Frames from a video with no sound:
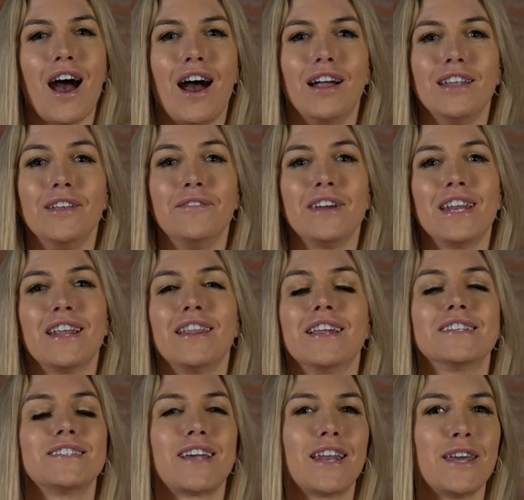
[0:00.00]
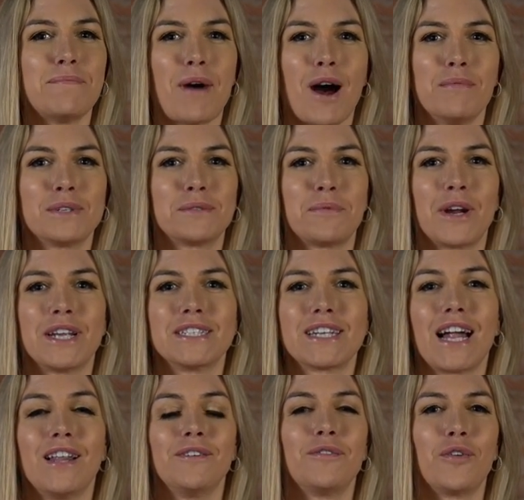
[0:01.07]
uh, living in the sunny Palm Springs,
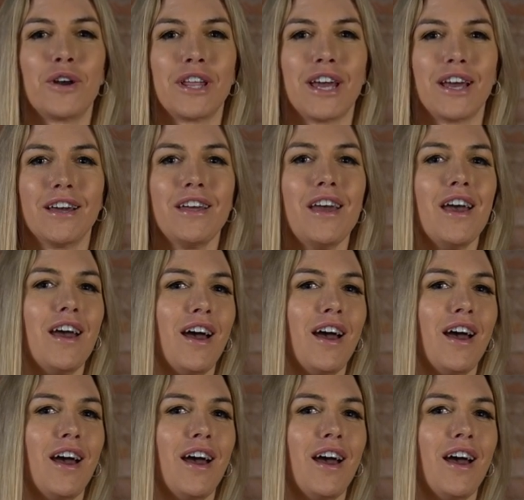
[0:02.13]
California.